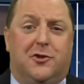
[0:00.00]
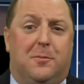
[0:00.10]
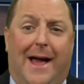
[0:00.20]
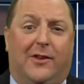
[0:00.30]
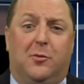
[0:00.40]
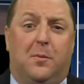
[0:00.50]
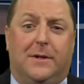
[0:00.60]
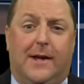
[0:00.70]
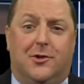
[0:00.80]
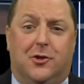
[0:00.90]
their maximum
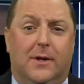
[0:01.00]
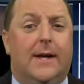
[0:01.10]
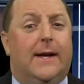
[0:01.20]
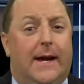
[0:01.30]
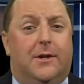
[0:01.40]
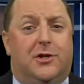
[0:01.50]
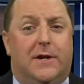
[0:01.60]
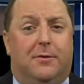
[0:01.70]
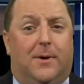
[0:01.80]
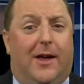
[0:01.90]
potential and achieve
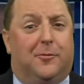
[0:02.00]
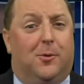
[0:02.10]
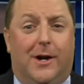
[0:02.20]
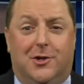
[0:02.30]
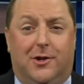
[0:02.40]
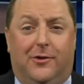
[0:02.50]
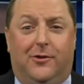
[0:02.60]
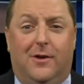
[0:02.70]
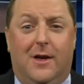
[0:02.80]
their aspirations.